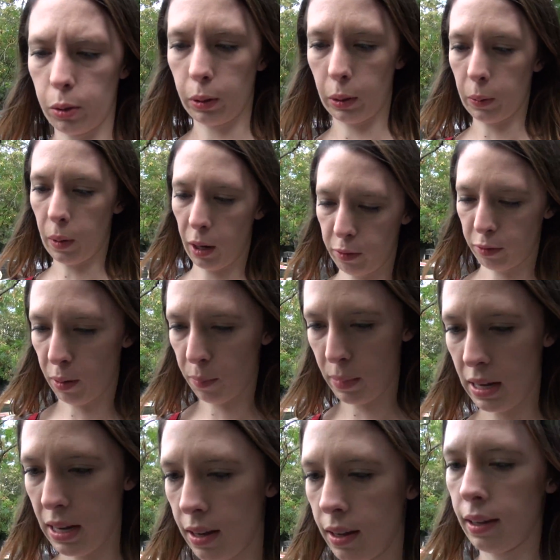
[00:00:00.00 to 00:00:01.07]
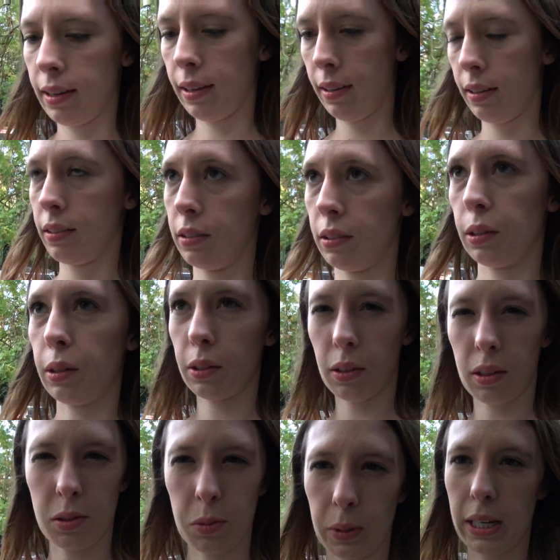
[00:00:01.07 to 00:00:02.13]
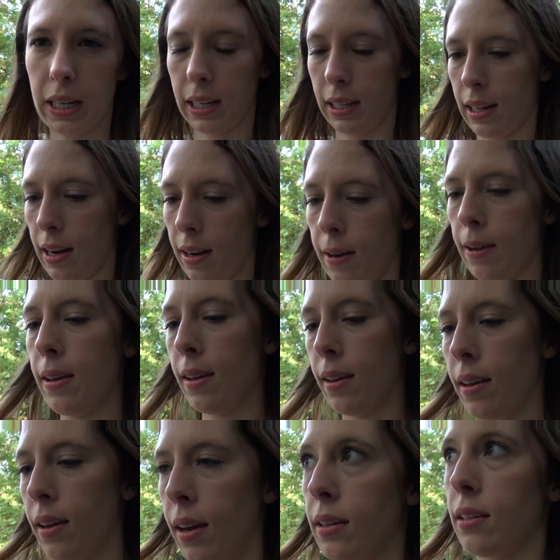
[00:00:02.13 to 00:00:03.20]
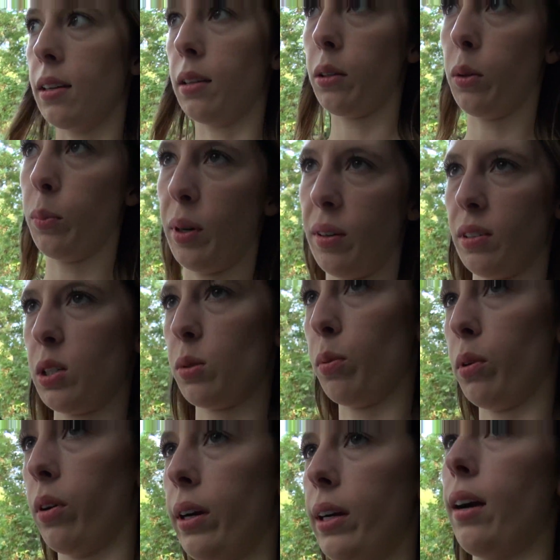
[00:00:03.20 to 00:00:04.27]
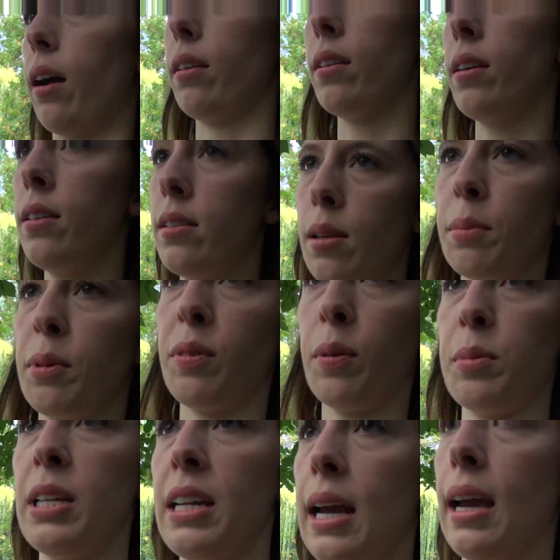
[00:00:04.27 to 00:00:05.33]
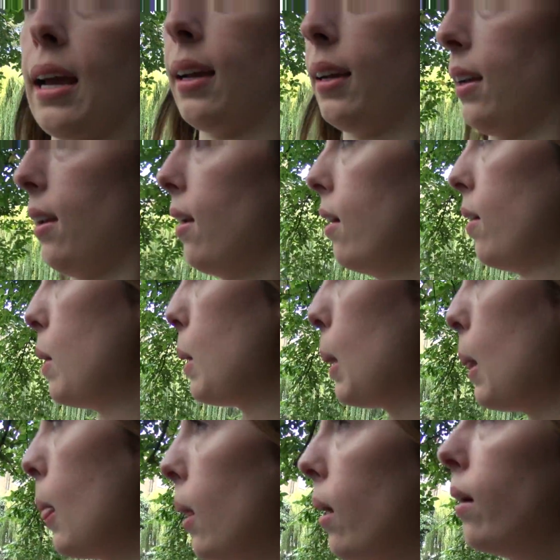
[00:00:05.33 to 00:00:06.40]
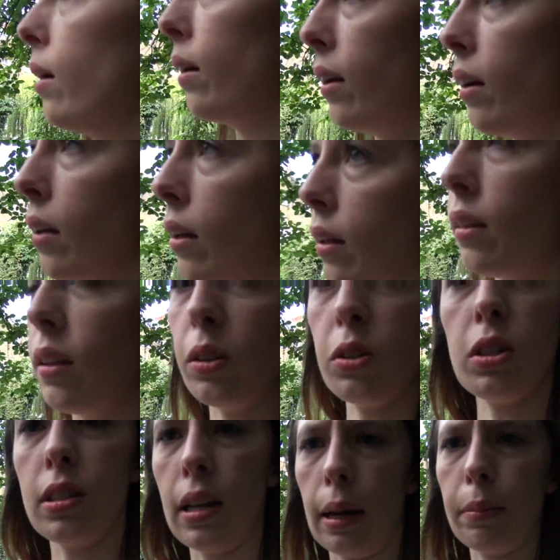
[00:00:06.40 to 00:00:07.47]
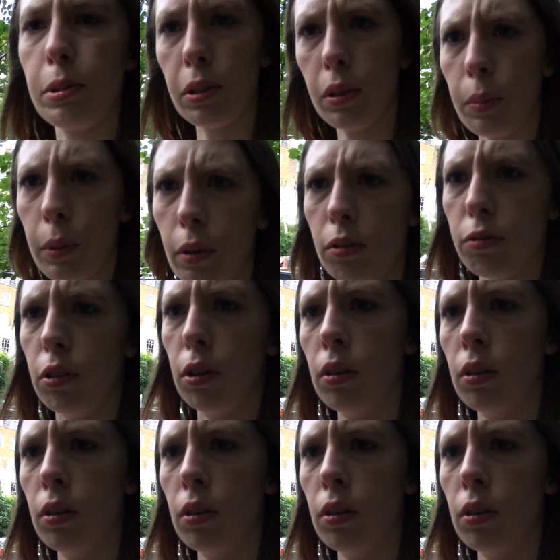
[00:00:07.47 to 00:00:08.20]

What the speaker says: quick walk from me earlier this week, and then did a little bit of exploring on some of them today, and they're just absolutely beautiful.